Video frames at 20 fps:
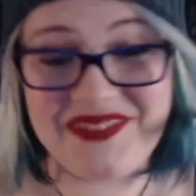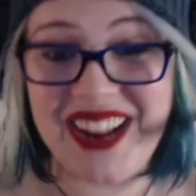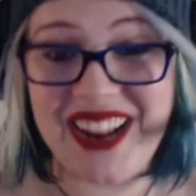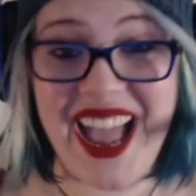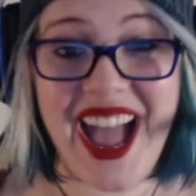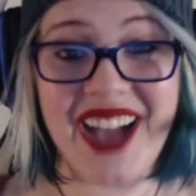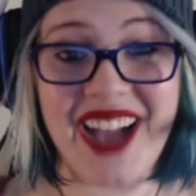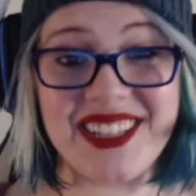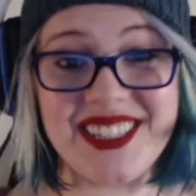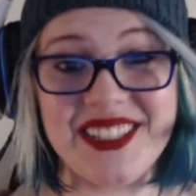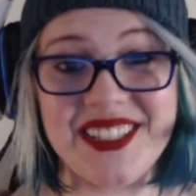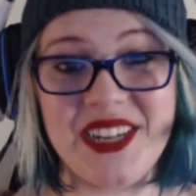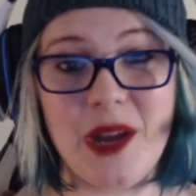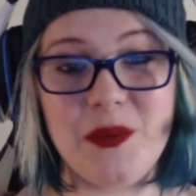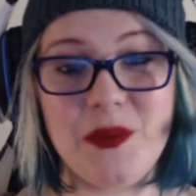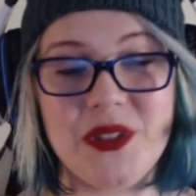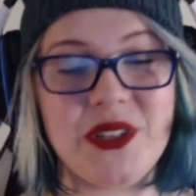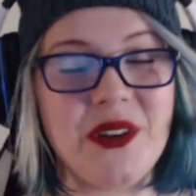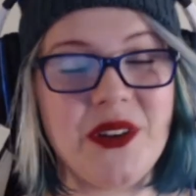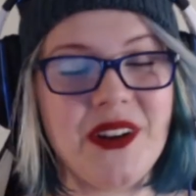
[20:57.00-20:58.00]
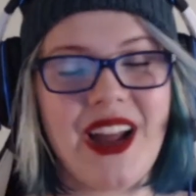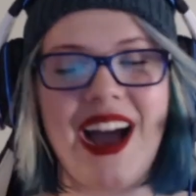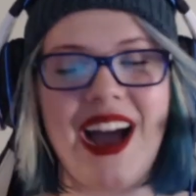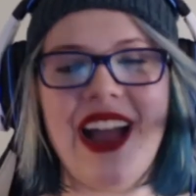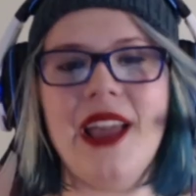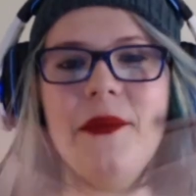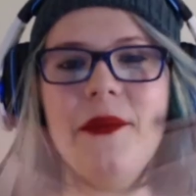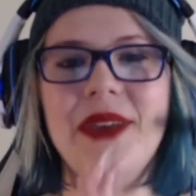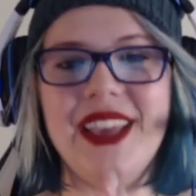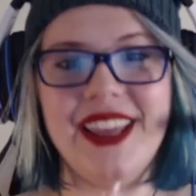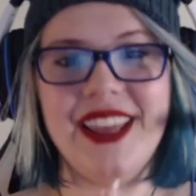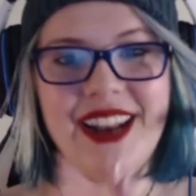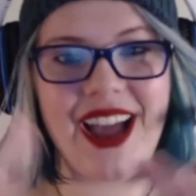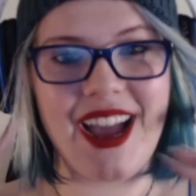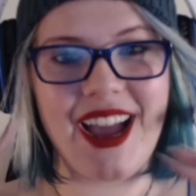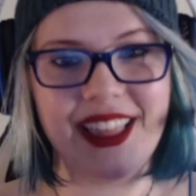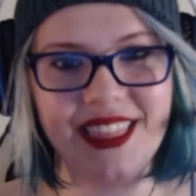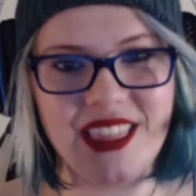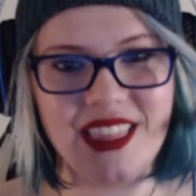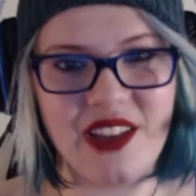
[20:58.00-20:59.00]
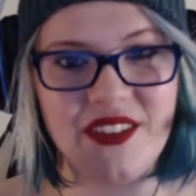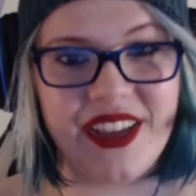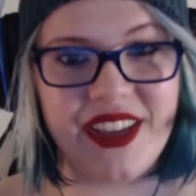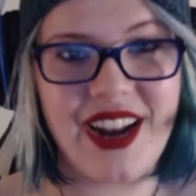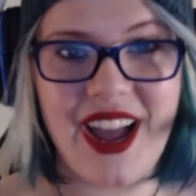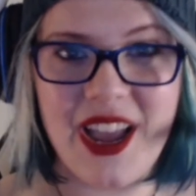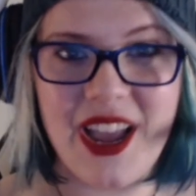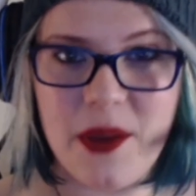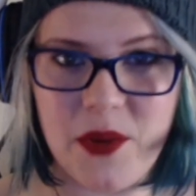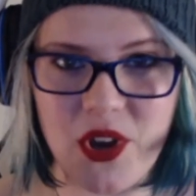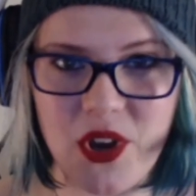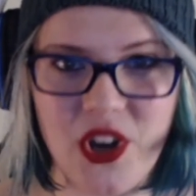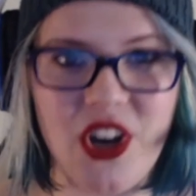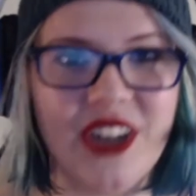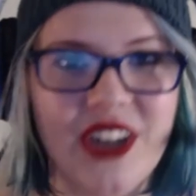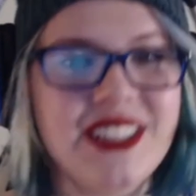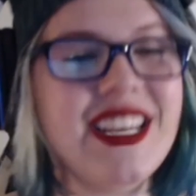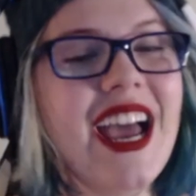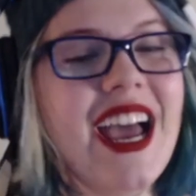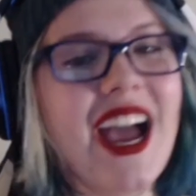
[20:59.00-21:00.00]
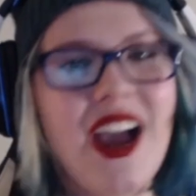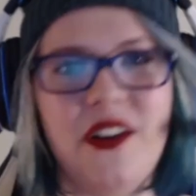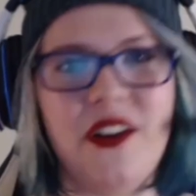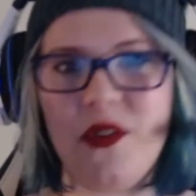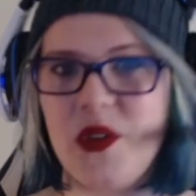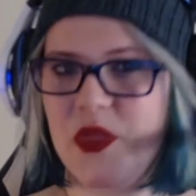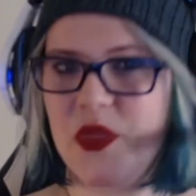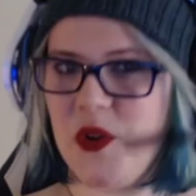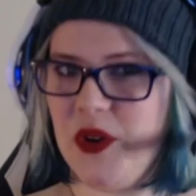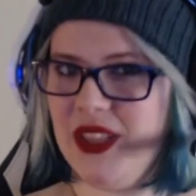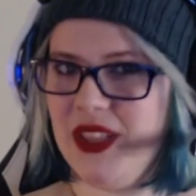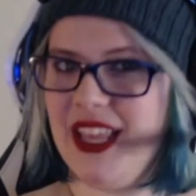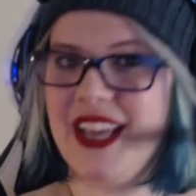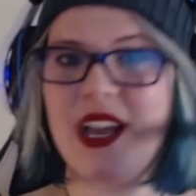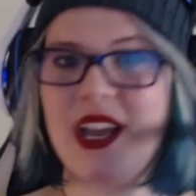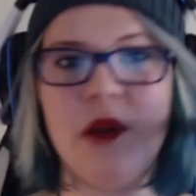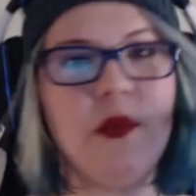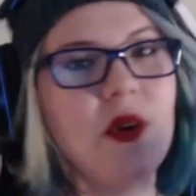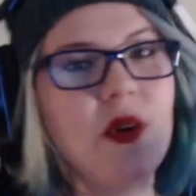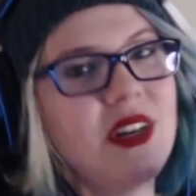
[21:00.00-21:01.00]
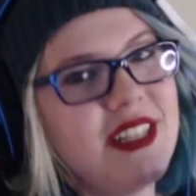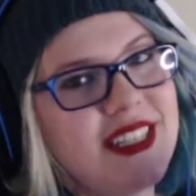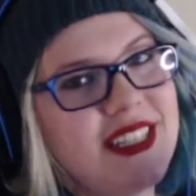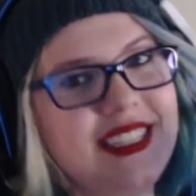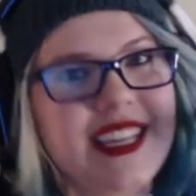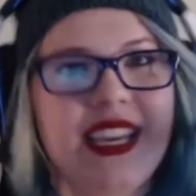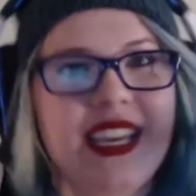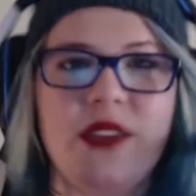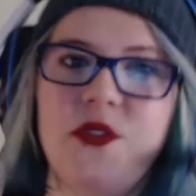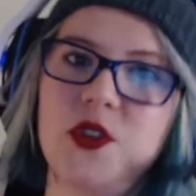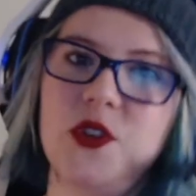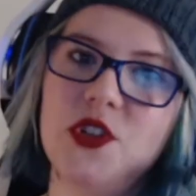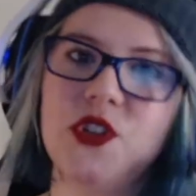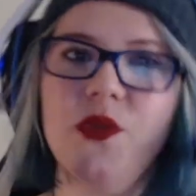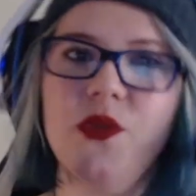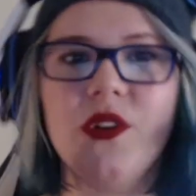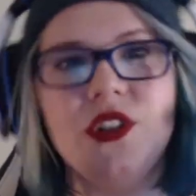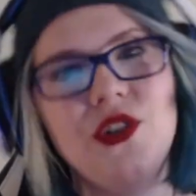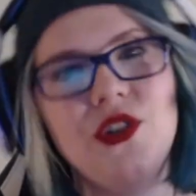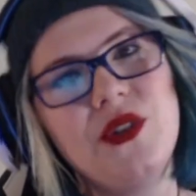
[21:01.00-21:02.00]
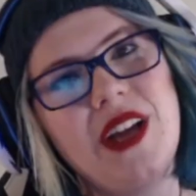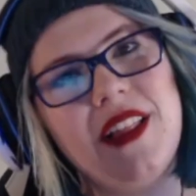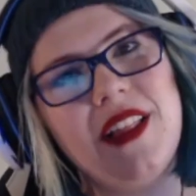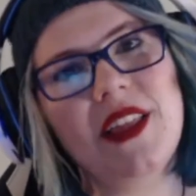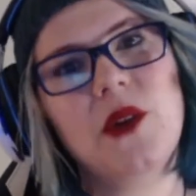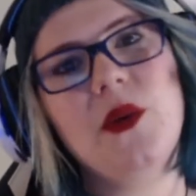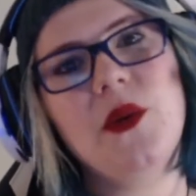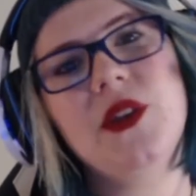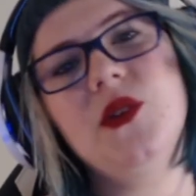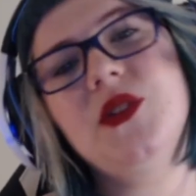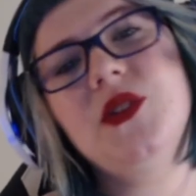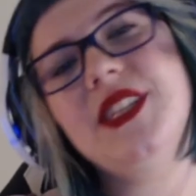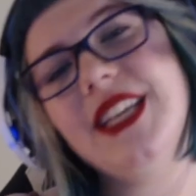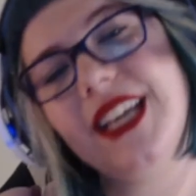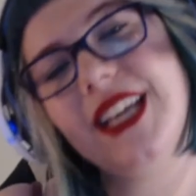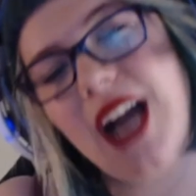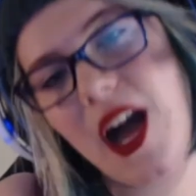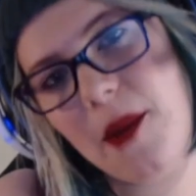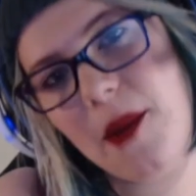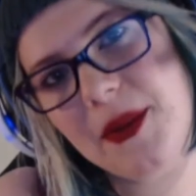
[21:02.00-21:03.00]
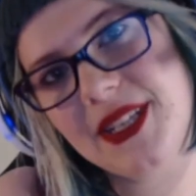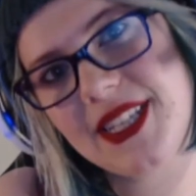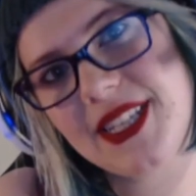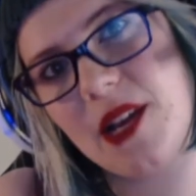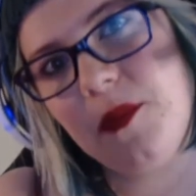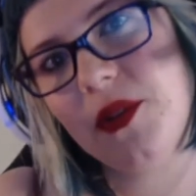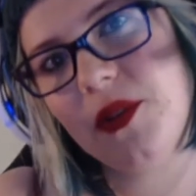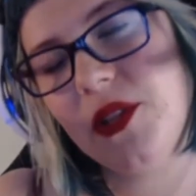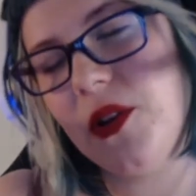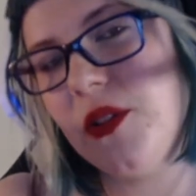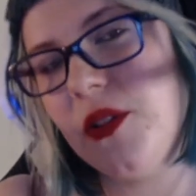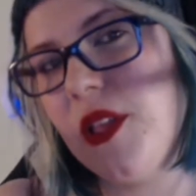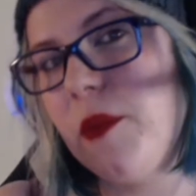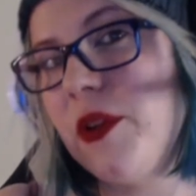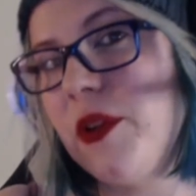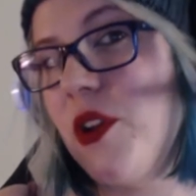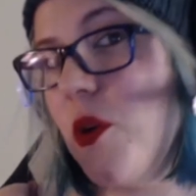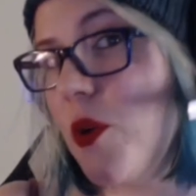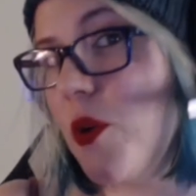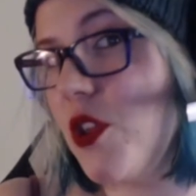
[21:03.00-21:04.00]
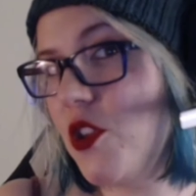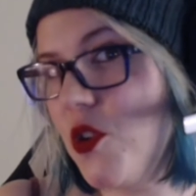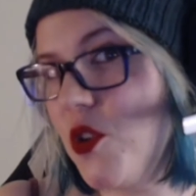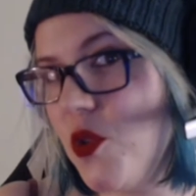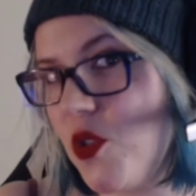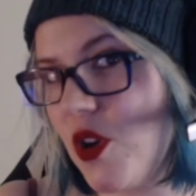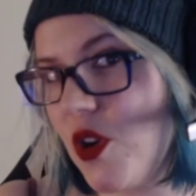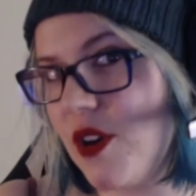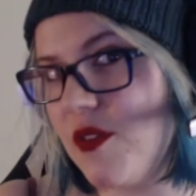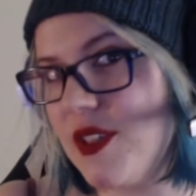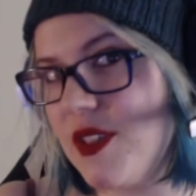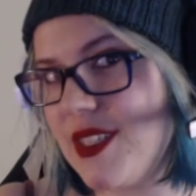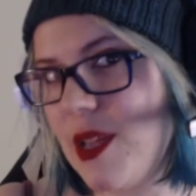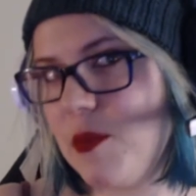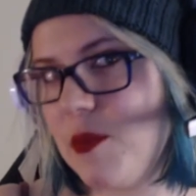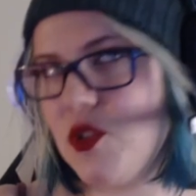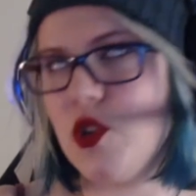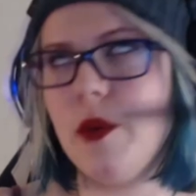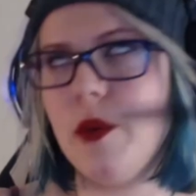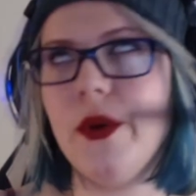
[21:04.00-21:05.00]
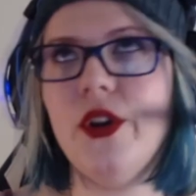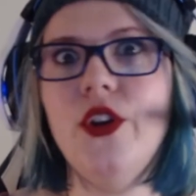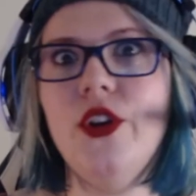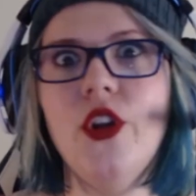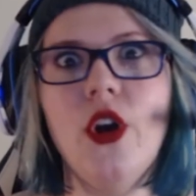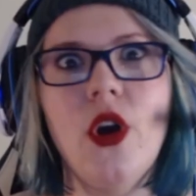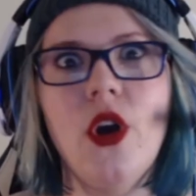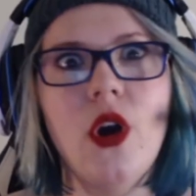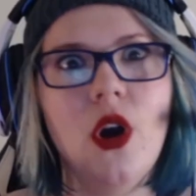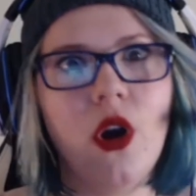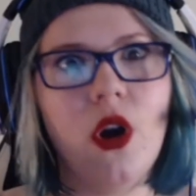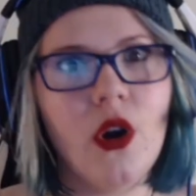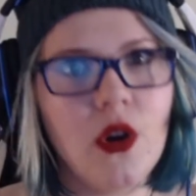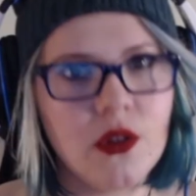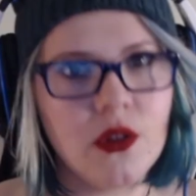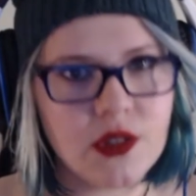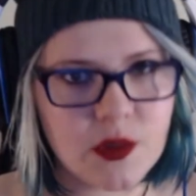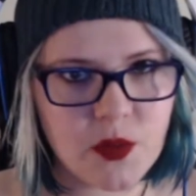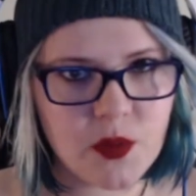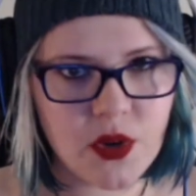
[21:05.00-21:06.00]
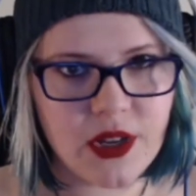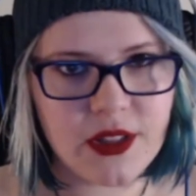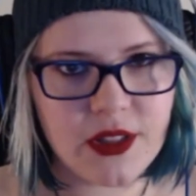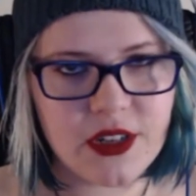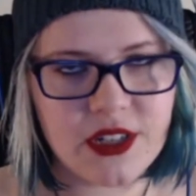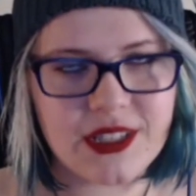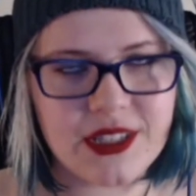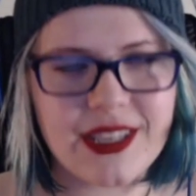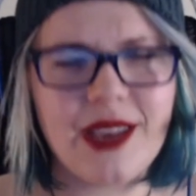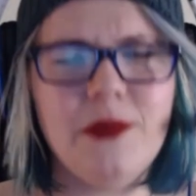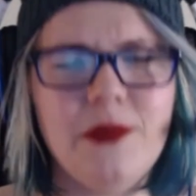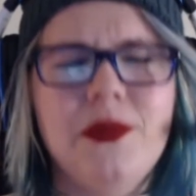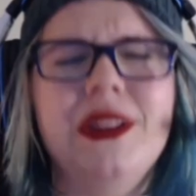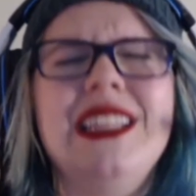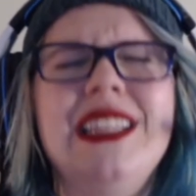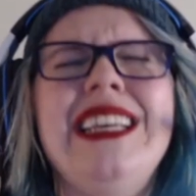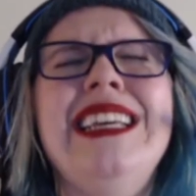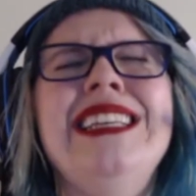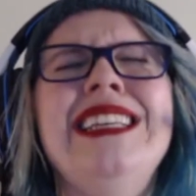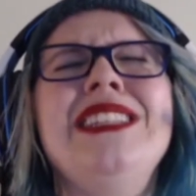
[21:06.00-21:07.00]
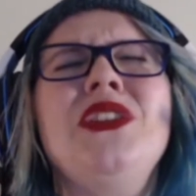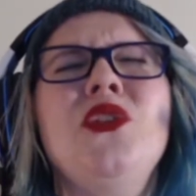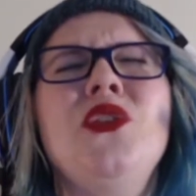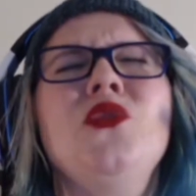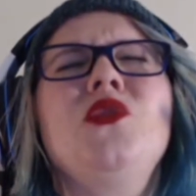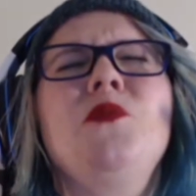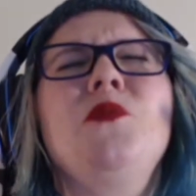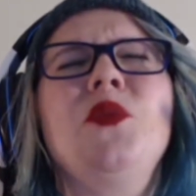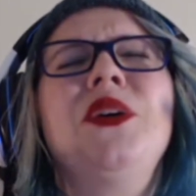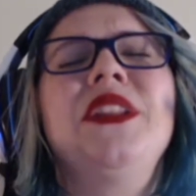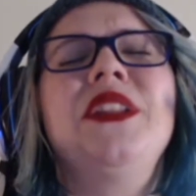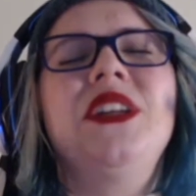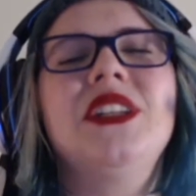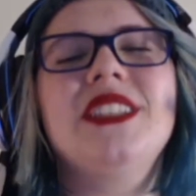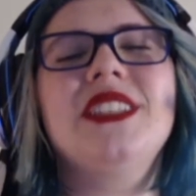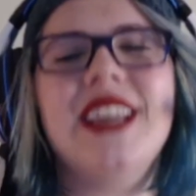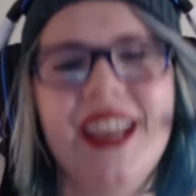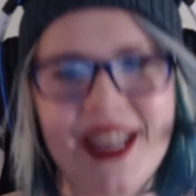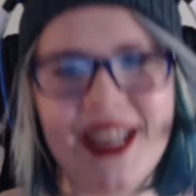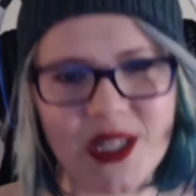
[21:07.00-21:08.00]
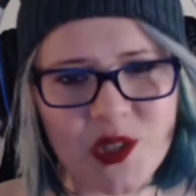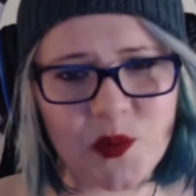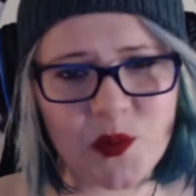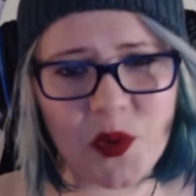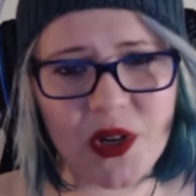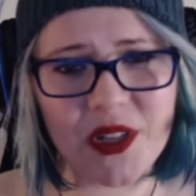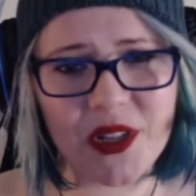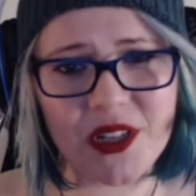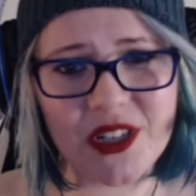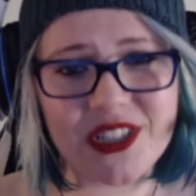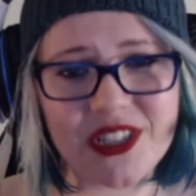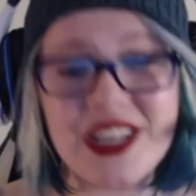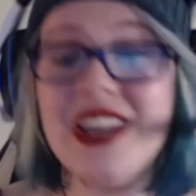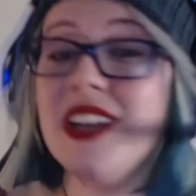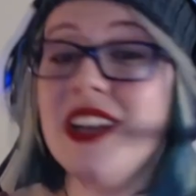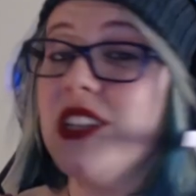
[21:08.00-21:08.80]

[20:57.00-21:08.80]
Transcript: Excellent episode. I am in. I love it. I am hooked. Everyone throw a like up or dislike if you do or do not like what you see. Comment down below. Let me know what thought of this episode. But no spoilers. Again, please, no spoilers. I hate spoilers.